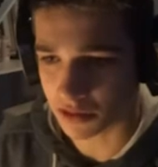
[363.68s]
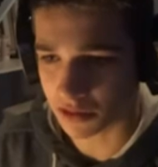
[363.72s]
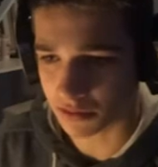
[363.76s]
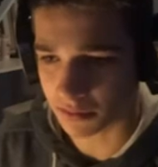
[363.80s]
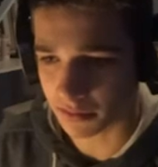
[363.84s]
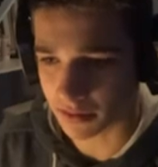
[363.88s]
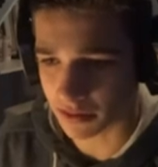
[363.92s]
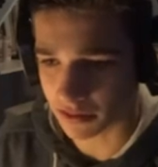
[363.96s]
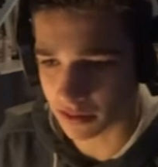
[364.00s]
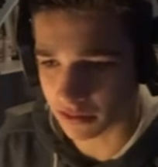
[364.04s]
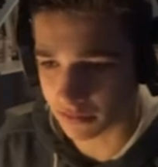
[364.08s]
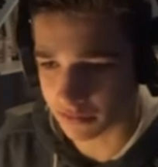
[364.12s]
killed
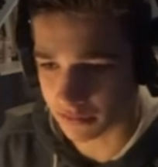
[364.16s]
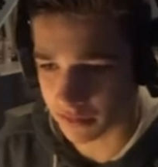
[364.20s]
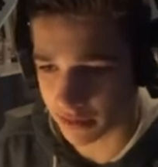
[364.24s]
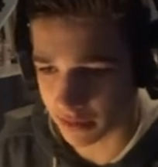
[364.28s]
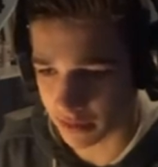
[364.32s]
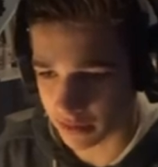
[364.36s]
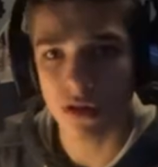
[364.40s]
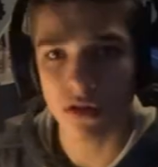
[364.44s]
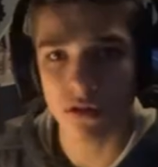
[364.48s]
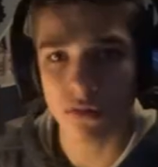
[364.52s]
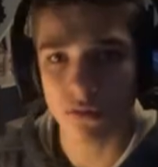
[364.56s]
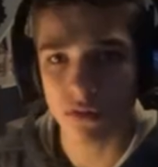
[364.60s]
myself with
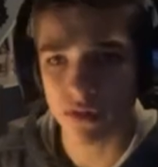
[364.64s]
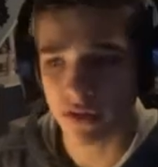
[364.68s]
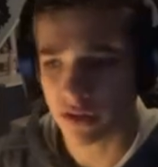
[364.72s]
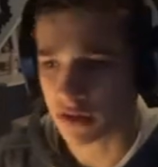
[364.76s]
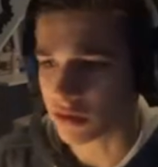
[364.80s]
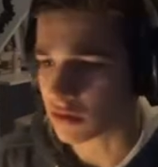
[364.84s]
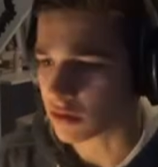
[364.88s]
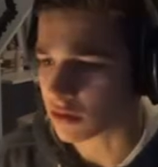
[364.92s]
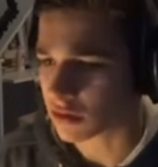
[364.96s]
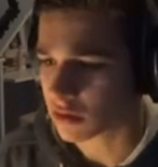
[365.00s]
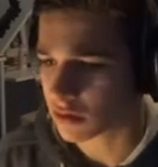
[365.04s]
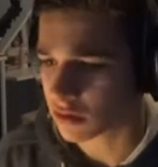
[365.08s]
that. What
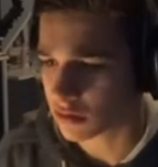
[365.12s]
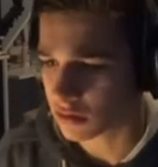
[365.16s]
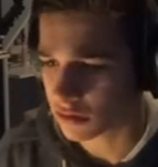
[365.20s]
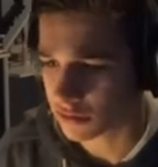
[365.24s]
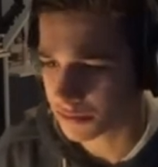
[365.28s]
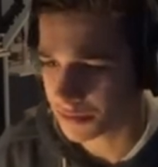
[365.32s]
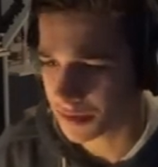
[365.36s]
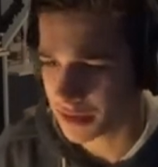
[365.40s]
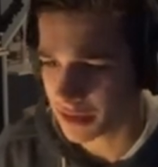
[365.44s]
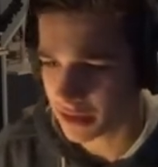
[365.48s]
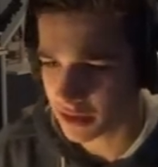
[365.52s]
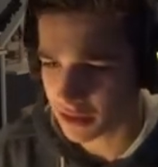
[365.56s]
else? Do
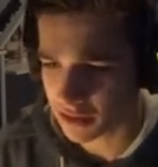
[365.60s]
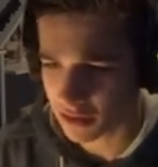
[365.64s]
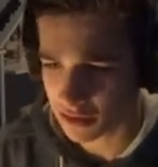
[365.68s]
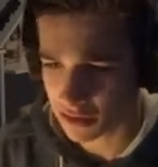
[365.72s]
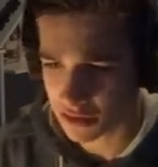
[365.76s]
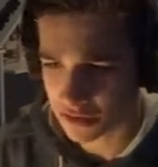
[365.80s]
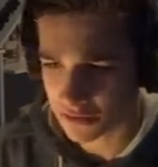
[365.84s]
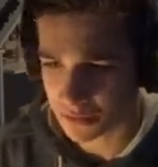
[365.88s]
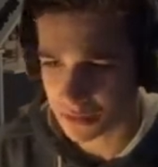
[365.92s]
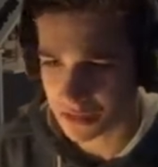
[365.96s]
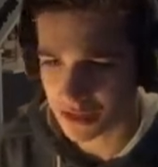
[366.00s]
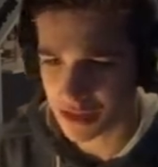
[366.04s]
we need
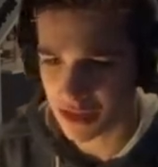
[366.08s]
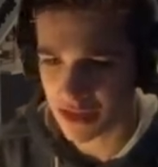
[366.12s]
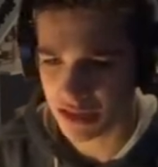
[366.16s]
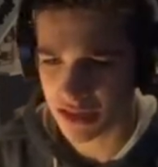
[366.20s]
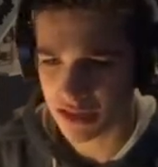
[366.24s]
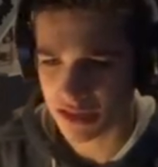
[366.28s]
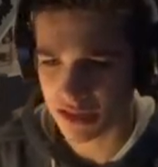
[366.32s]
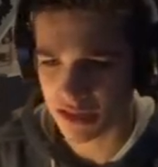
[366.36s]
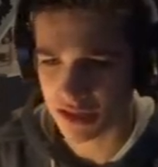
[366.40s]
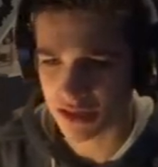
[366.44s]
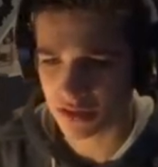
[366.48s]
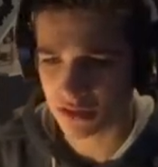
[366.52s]
do we
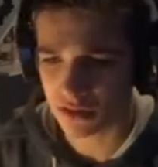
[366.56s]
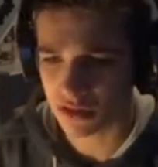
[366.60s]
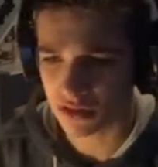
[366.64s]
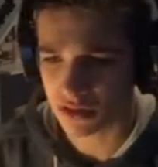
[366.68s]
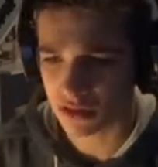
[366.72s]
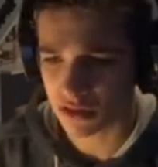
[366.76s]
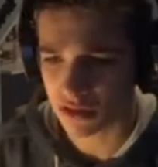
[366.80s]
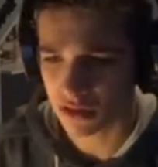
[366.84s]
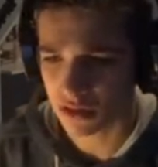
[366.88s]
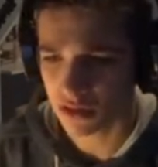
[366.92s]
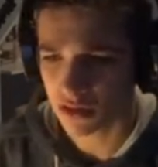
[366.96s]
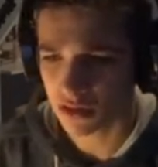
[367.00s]
need to kill the
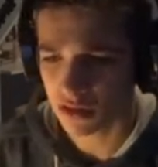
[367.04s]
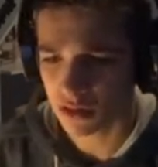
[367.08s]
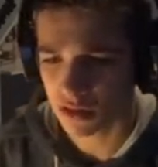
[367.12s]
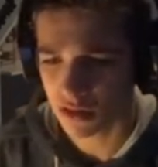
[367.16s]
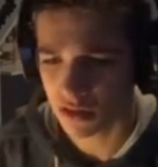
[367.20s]
dog?